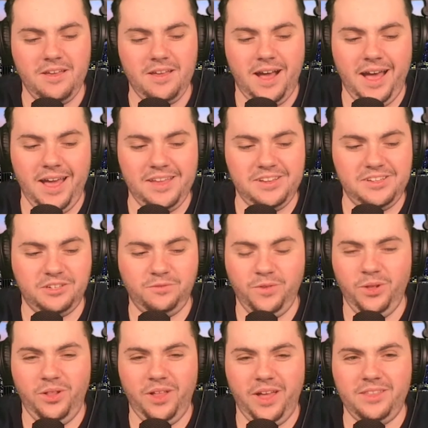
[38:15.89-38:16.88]
I just
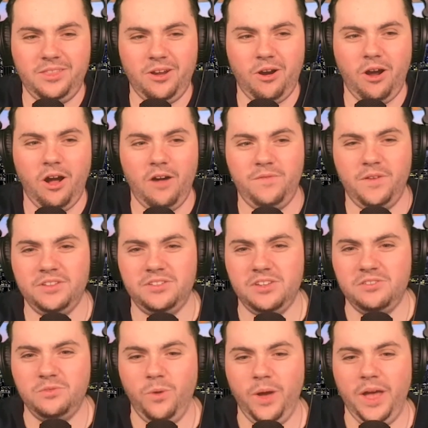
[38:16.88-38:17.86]
feel like their offense
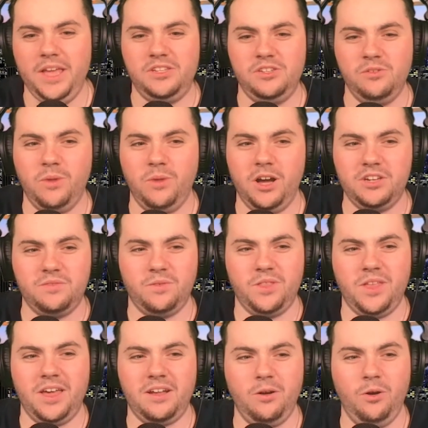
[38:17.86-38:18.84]
is way too much for
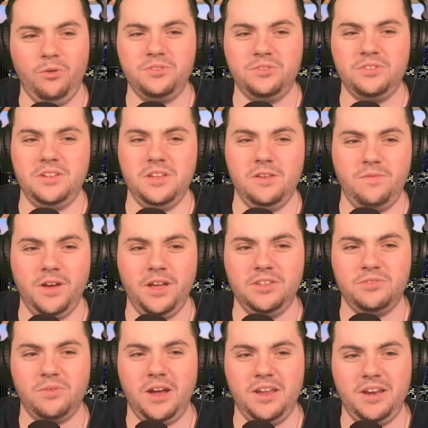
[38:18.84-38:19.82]
that Colts
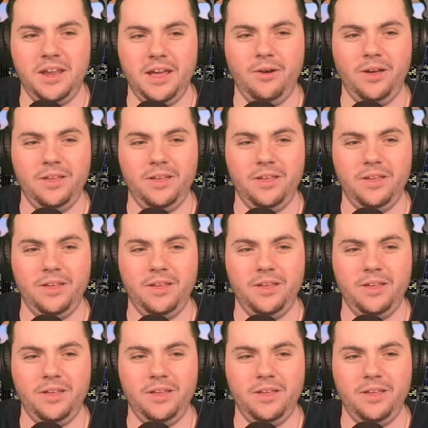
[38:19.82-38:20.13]
defense right now.